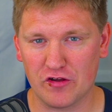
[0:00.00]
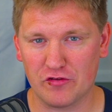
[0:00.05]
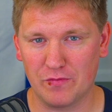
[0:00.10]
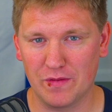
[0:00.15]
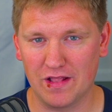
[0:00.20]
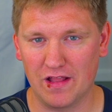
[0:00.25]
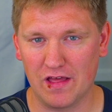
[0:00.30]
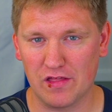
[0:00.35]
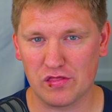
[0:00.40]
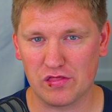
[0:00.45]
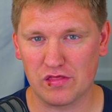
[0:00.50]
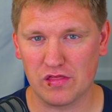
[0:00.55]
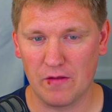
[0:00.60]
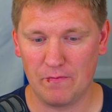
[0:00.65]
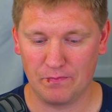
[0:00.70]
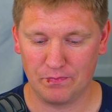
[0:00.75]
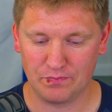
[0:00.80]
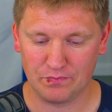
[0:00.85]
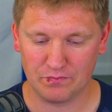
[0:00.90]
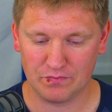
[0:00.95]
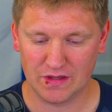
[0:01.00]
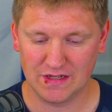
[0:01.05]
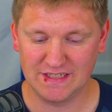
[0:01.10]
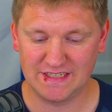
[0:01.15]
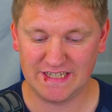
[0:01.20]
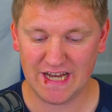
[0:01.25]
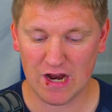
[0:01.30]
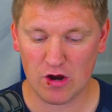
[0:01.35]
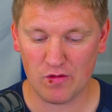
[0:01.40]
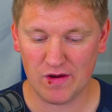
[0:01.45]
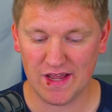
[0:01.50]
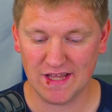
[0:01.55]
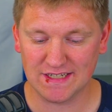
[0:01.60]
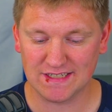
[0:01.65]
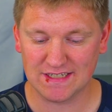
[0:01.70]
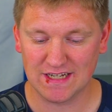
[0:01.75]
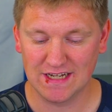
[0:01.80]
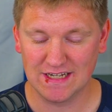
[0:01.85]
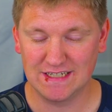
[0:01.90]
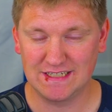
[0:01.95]
freshman list,
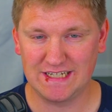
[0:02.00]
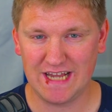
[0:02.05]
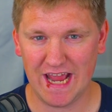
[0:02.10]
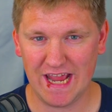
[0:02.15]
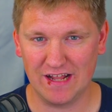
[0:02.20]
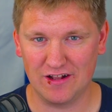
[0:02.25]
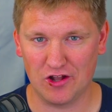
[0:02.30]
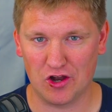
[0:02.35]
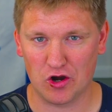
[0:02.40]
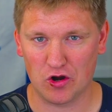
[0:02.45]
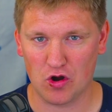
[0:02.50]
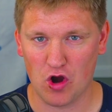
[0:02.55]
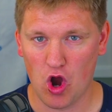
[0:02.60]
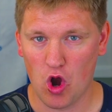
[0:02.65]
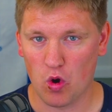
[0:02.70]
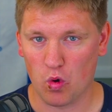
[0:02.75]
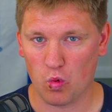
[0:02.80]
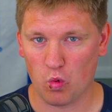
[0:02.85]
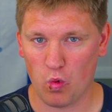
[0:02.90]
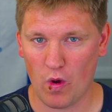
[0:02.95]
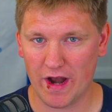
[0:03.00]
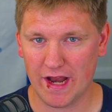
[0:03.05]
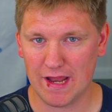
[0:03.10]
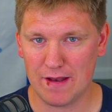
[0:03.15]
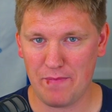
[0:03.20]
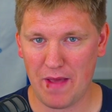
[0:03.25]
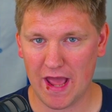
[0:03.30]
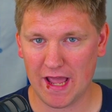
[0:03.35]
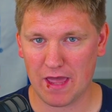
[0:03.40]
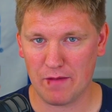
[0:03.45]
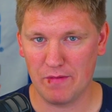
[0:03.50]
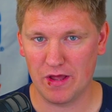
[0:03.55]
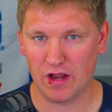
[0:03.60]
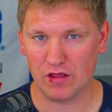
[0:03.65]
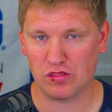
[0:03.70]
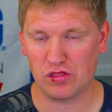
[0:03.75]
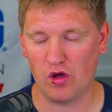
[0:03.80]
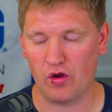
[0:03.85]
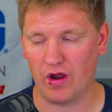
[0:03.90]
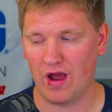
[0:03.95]
Darius Taylor, running back at
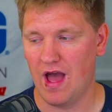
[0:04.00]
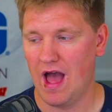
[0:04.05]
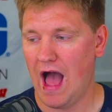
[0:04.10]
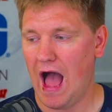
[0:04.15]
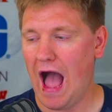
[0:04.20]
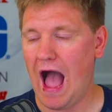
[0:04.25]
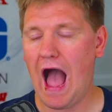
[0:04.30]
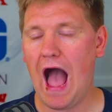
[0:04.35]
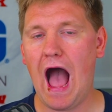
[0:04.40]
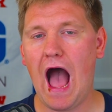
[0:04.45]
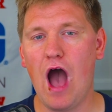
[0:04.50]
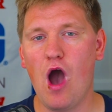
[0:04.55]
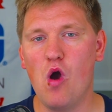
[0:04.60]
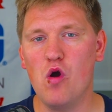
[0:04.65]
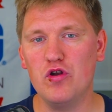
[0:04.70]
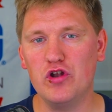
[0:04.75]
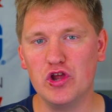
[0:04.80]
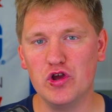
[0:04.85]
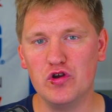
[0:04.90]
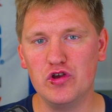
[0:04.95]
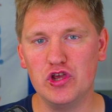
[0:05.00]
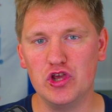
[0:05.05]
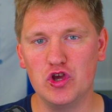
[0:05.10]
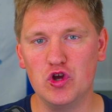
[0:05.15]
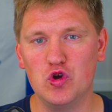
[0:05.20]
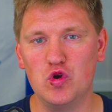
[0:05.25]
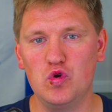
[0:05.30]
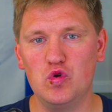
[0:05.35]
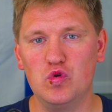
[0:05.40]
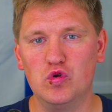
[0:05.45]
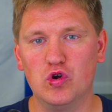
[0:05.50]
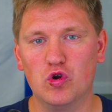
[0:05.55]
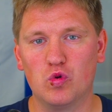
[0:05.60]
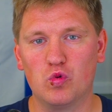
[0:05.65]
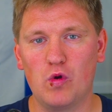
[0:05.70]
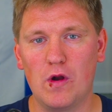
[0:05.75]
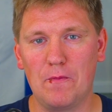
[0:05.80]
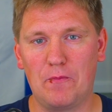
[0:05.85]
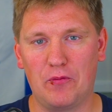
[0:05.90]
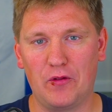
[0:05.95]
Minnesota. How do you
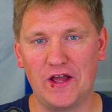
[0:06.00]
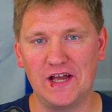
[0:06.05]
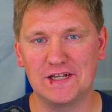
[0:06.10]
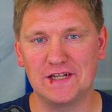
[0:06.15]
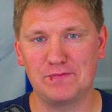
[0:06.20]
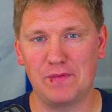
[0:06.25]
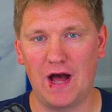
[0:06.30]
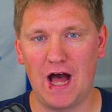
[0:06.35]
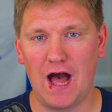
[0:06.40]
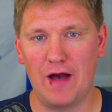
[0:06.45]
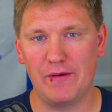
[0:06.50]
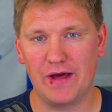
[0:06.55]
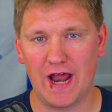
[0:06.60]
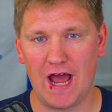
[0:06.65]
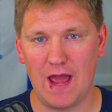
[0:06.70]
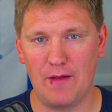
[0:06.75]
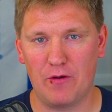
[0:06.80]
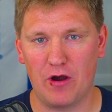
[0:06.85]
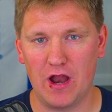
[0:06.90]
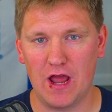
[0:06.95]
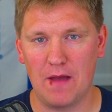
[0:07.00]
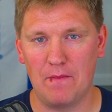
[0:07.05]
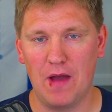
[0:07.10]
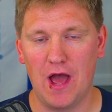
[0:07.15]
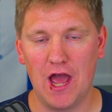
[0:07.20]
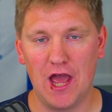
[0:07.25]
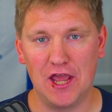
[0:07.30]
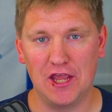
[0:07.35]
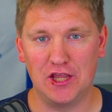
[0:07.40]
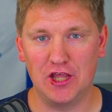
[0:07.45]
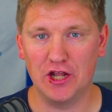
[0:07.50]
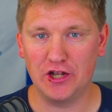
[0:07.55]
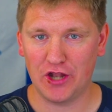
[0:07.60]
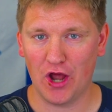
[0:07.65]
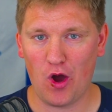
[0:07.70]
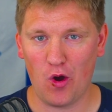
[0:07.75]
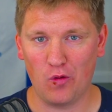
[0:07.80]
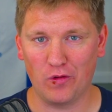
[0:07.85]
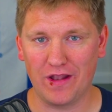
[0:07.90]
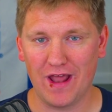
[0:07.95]
replace Mohamed Ibrahim? You
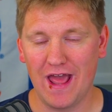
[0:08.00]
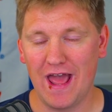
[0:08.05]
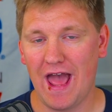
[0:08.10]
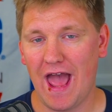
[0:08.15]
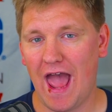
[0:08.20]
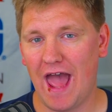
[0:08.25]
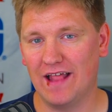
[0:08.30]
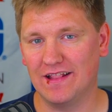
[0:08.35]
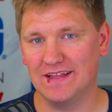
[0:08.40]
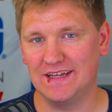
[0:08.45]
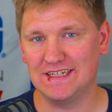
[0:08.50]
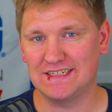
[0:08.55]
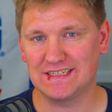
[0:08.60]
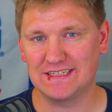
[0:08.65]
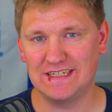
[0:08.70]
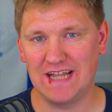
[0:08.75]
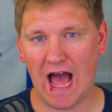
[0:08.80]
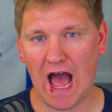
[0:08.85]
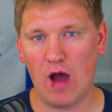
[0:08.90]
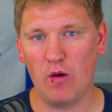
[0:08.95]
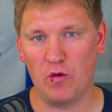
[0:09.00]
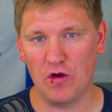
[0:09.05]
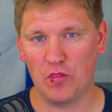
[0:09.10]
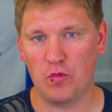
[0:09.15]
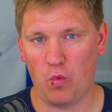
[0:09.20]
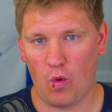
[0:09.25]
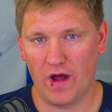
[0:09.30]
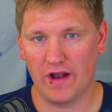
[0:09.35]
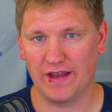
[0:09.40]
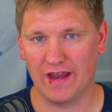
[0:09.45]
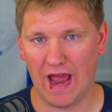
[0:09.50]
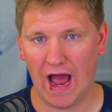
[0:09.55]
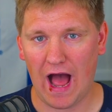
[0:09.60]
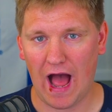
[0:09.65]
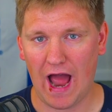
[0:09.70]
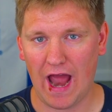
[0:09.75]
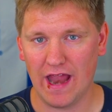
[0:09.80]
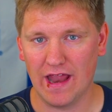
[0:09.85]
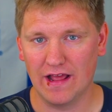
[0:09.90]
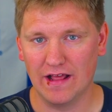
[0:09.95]
don't, at least not with one
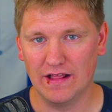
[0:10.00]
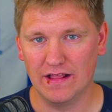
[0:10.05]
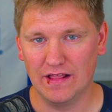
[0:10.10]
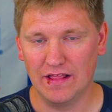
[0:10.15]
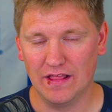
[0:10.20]
guy.